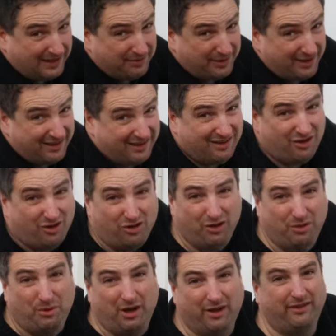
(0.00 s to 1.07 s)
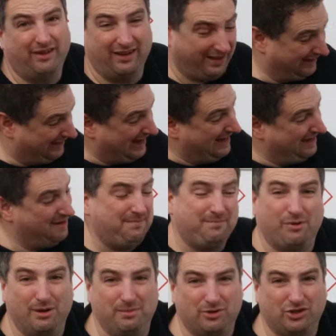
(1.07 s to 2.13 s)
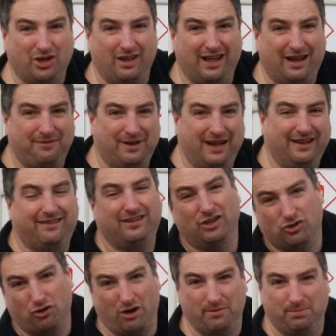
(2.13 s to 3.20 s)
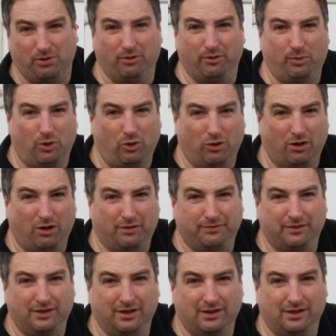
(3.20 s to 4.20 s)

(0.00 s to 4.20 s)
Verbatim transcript: lever otherwise again pretty much like that vent you're trying to pull the wall off